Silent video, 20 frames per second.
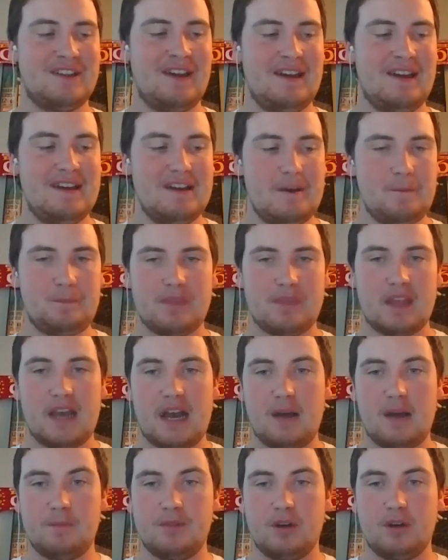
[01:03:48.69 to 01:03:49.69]
I'm not
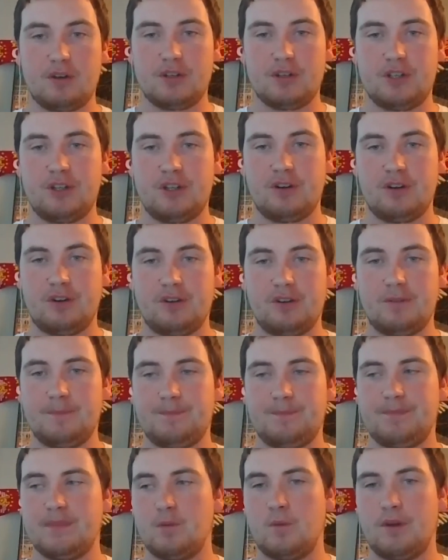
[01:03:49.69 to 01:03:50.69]
sure where the
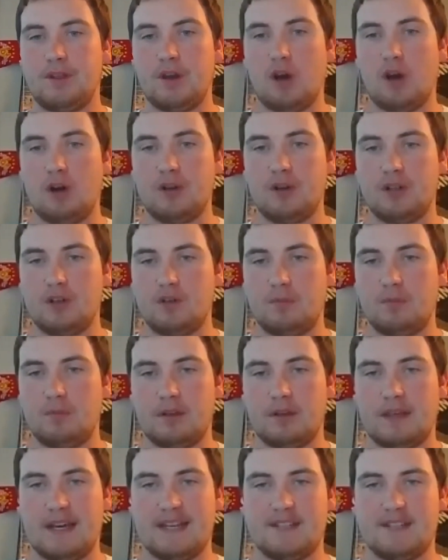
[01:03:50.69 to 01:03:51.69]
audio podcast will
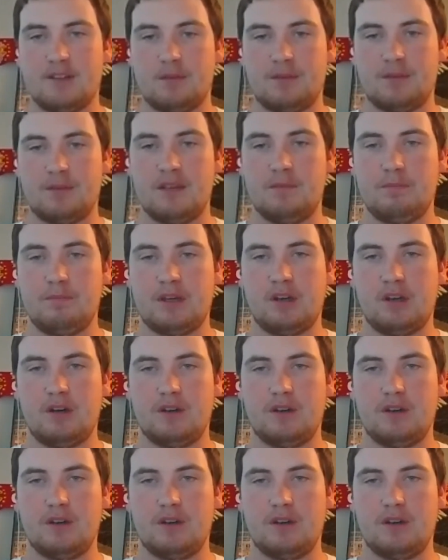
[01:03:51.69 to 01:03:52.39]
be because